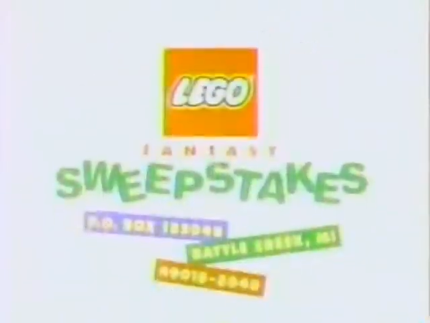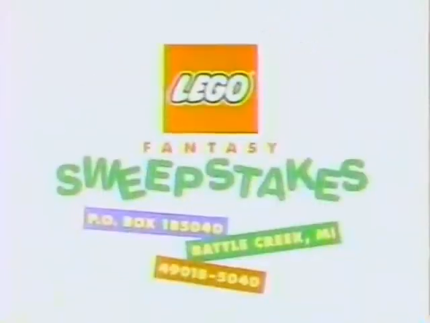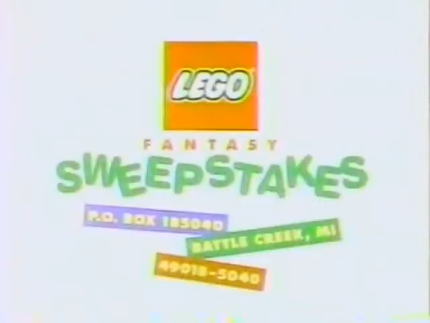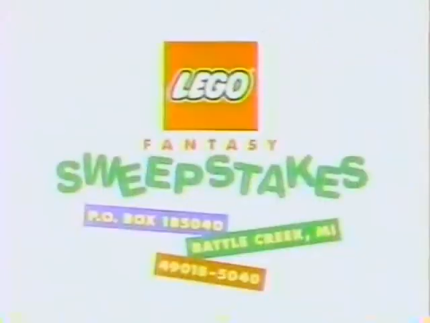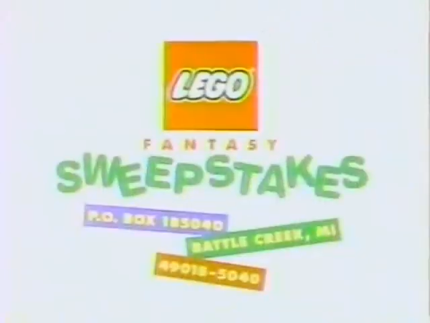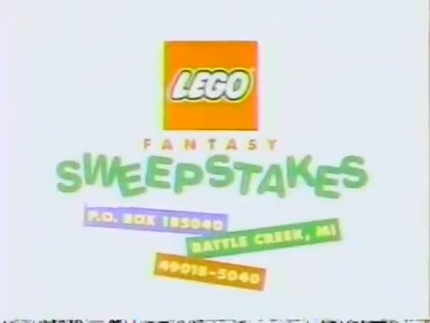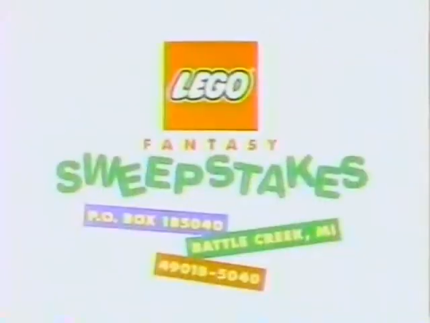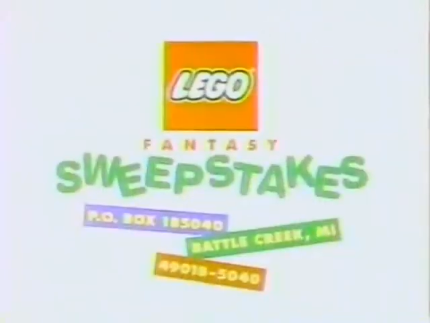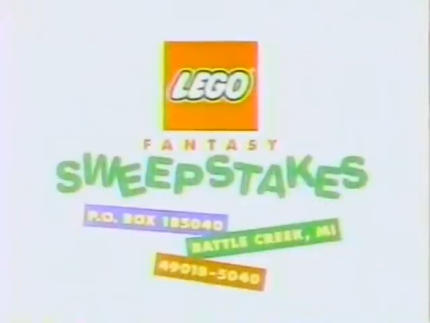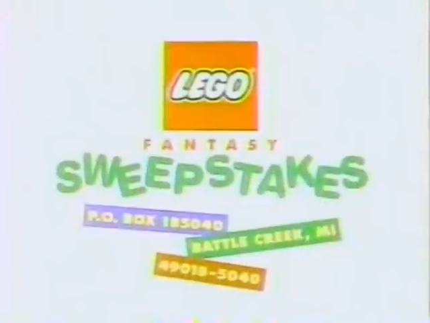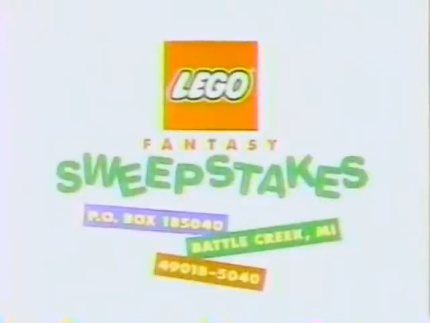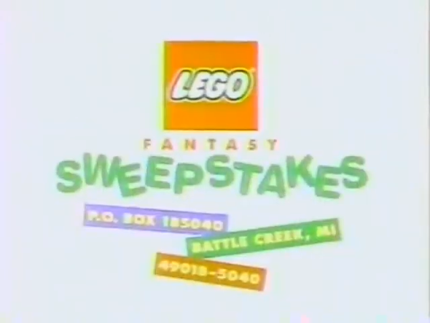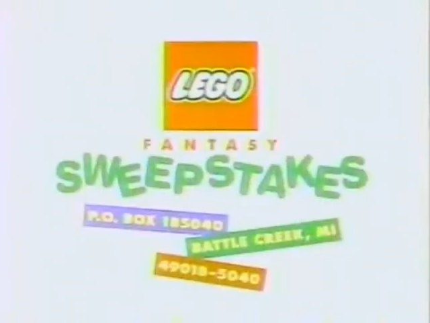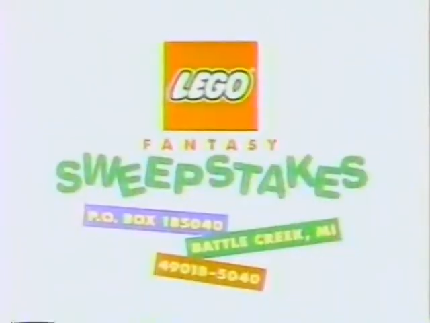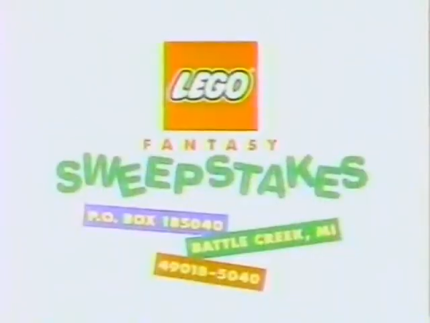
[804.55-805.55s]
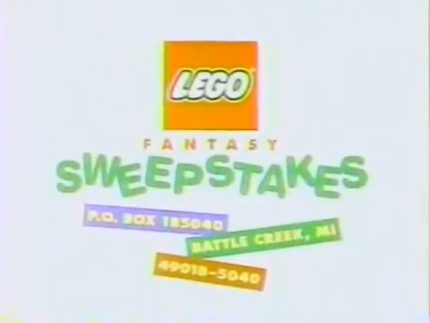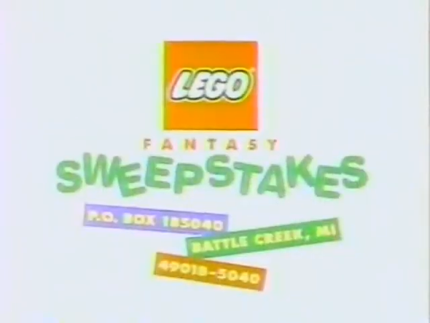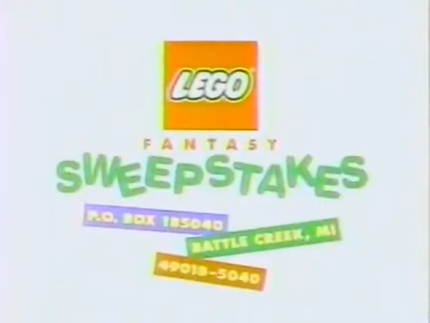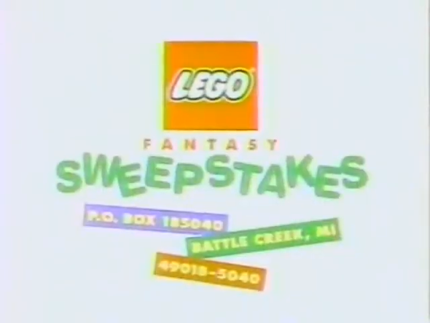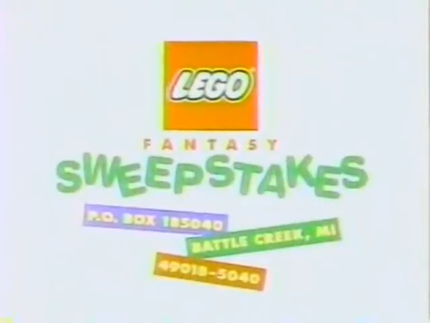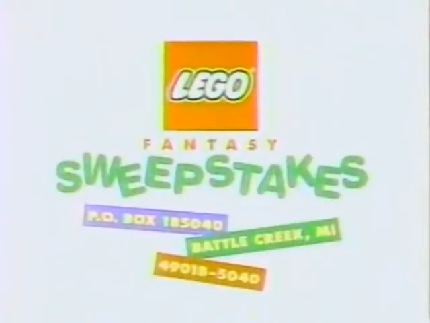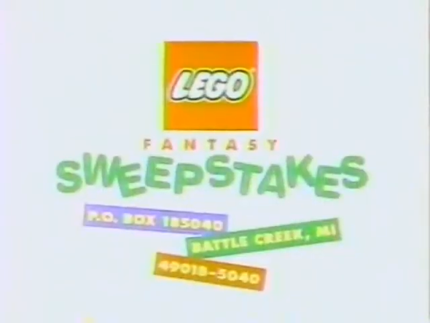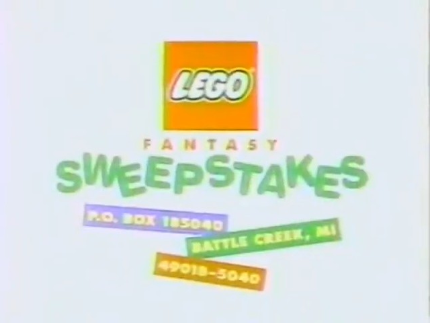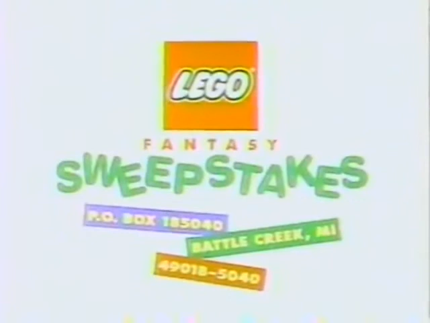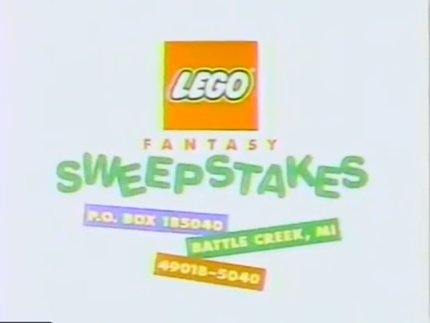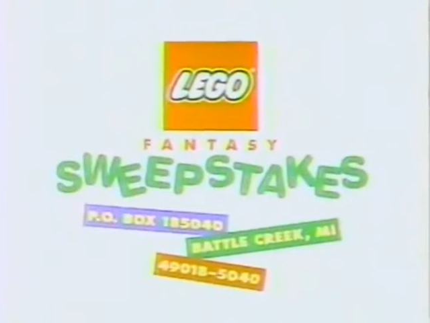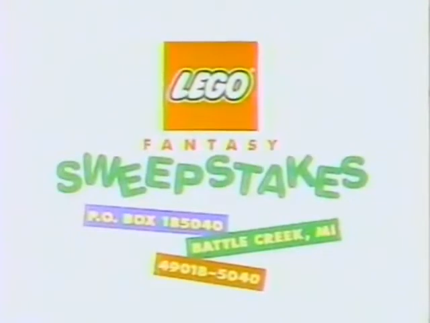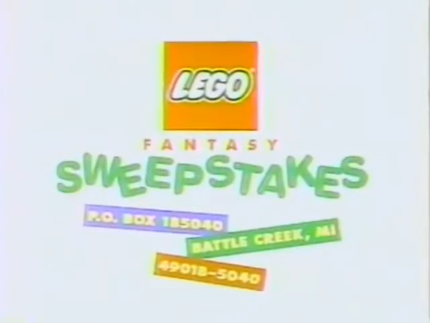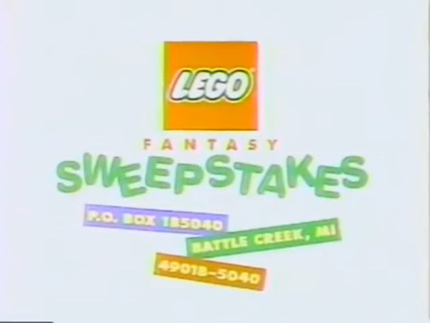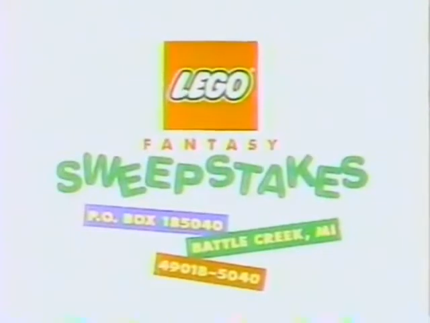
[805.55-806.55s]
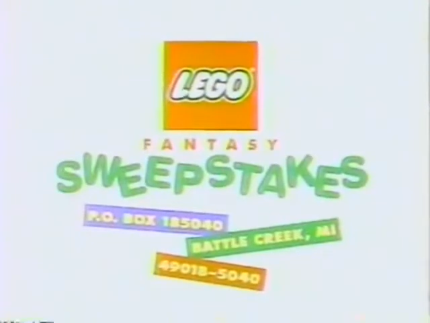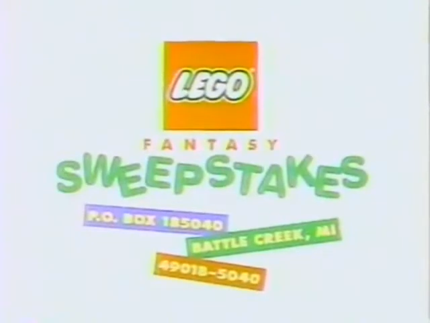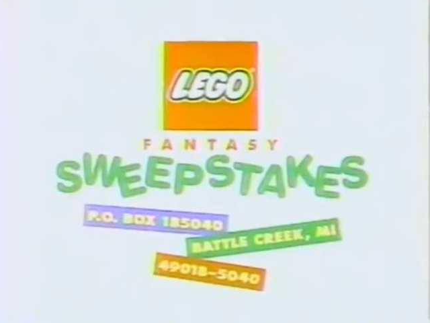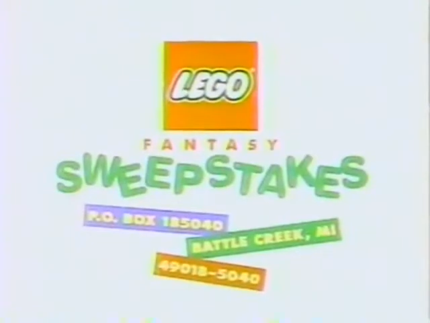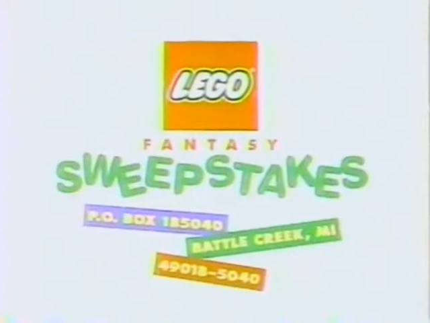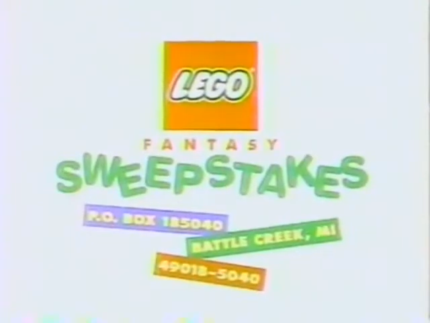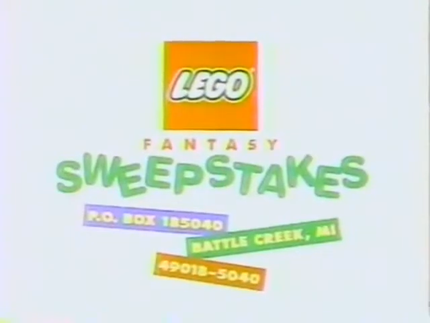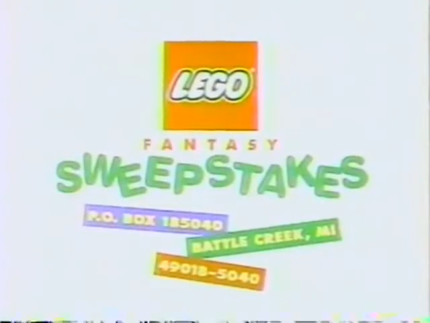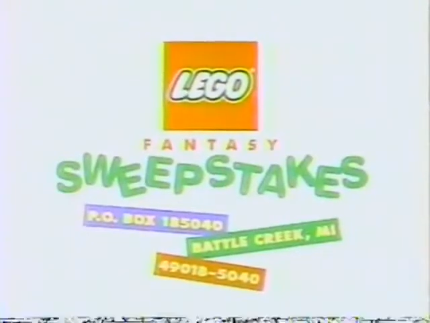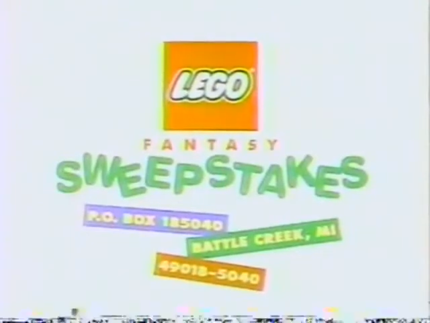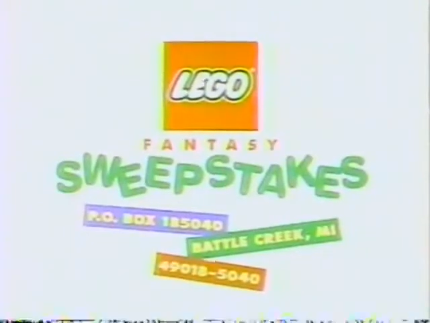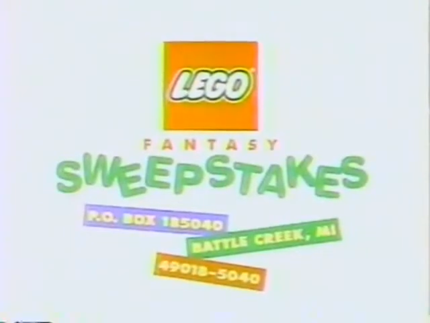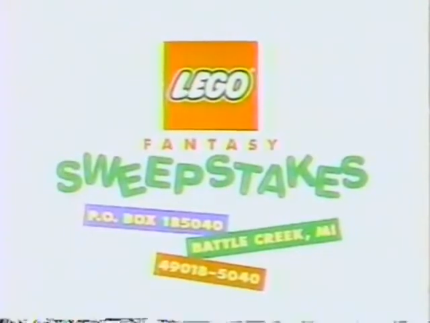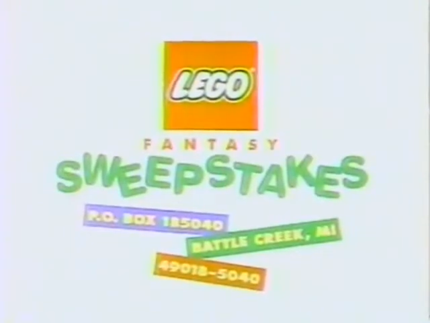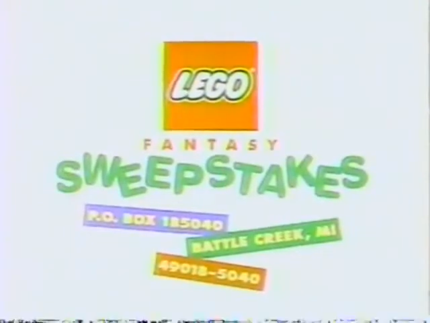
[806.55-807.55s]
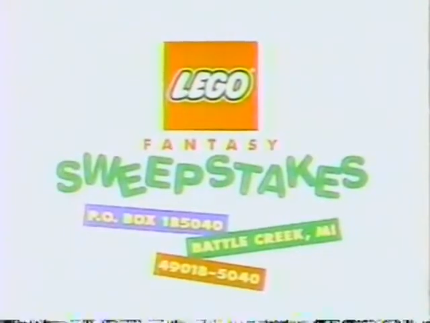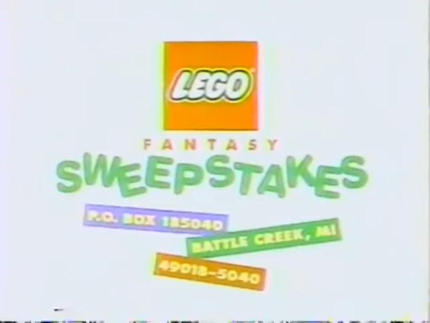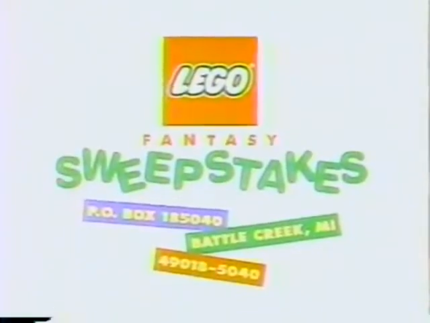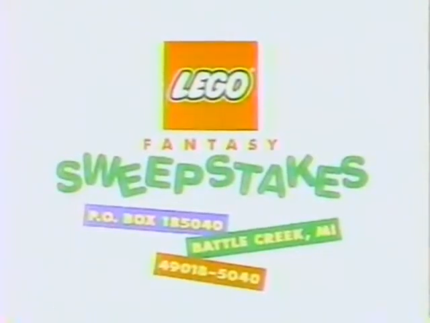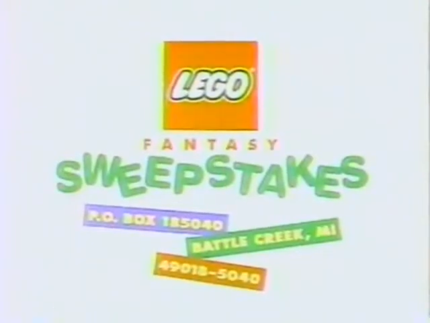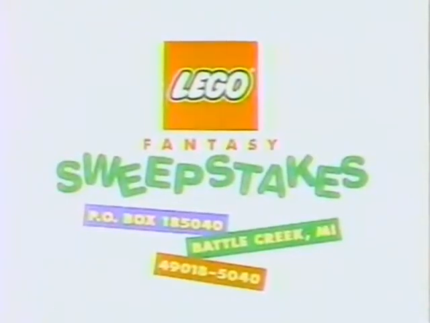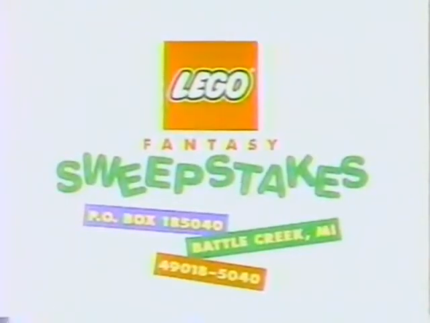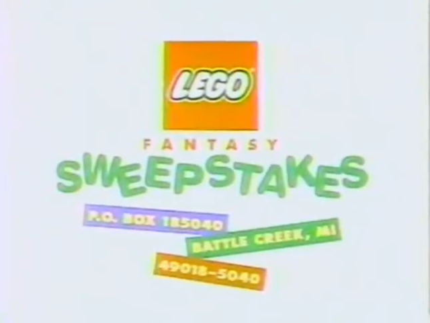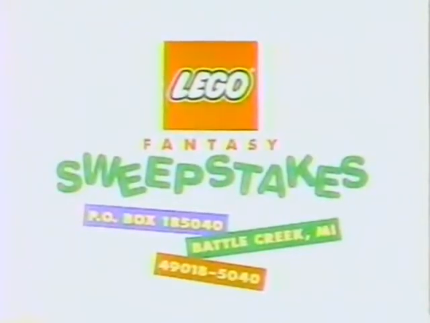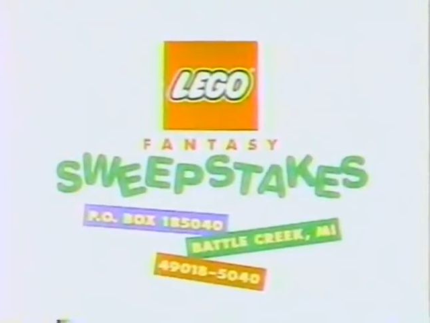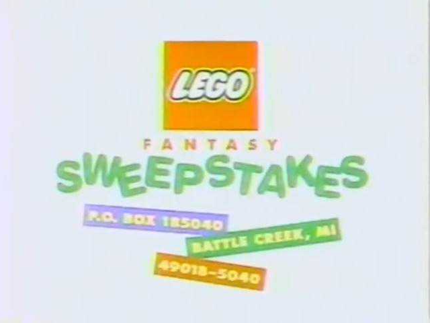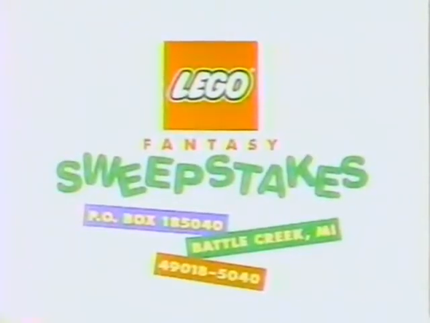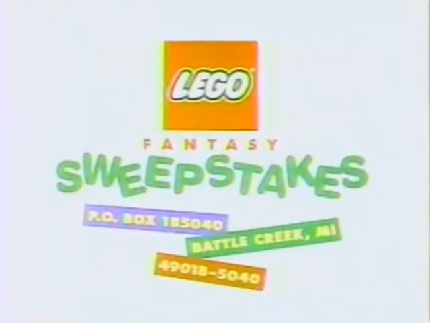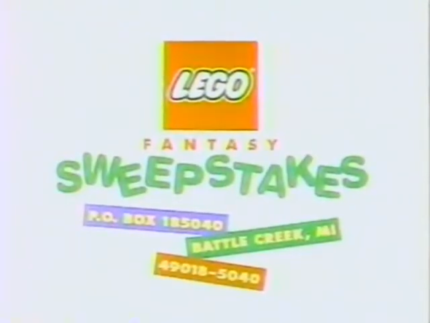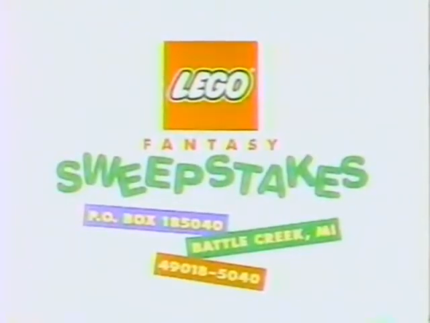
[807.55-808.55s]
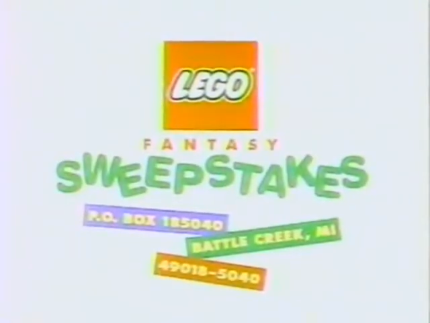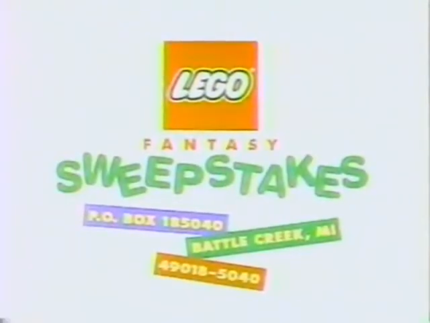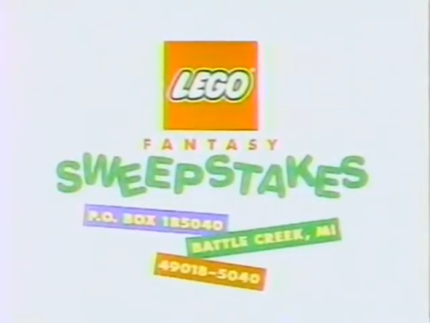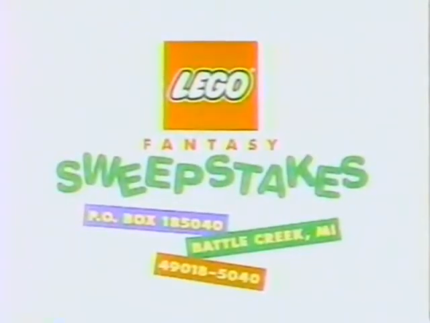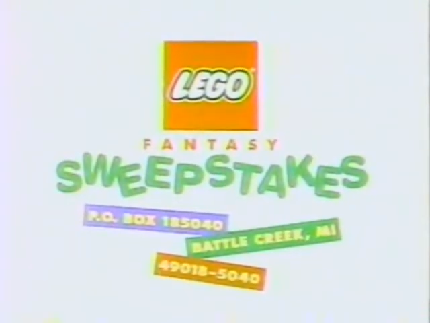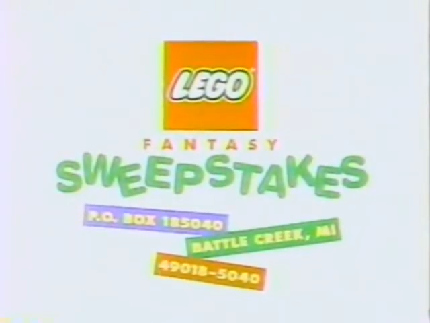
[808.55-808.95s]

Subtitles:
No face is visible, so there are no lips to read.